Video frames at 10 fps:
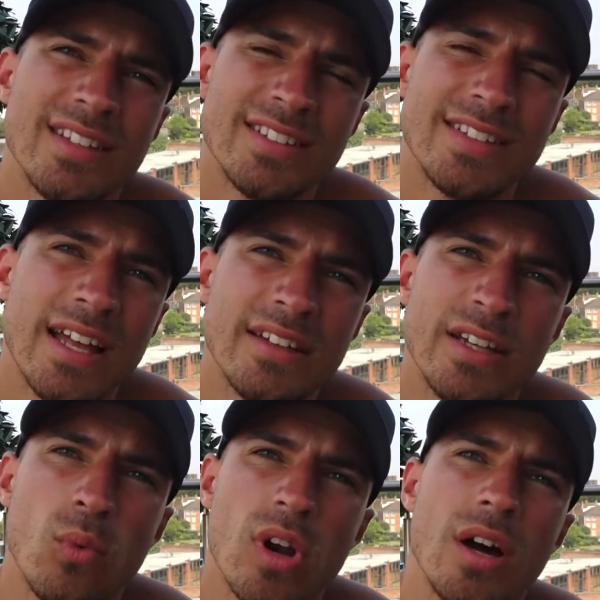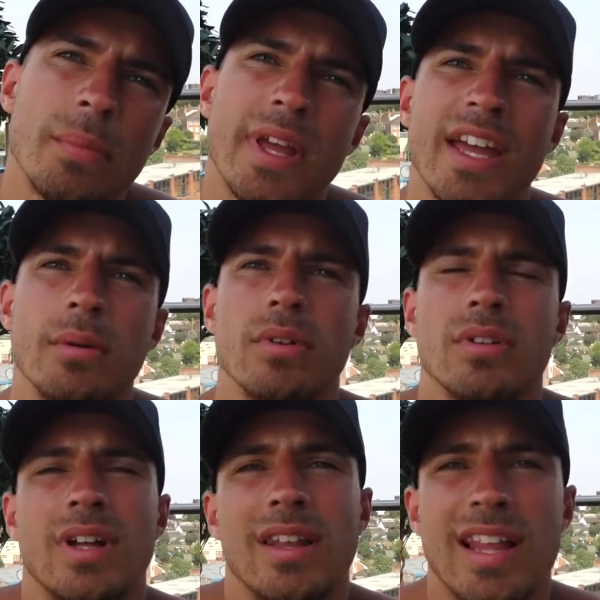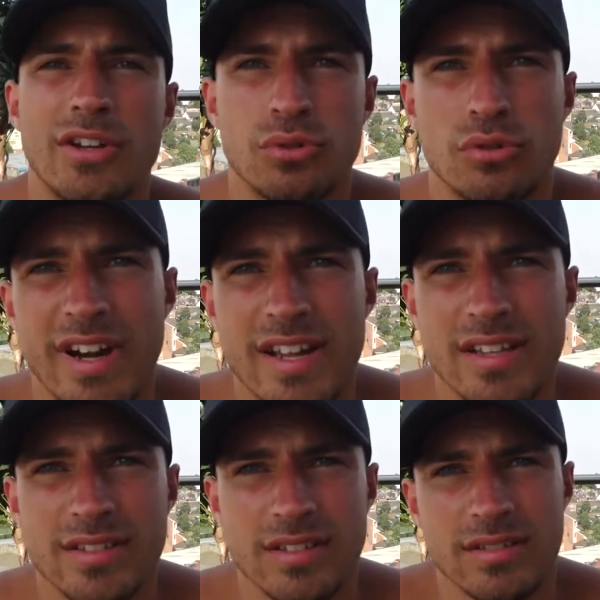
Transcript: standing one arm cable lateral raise.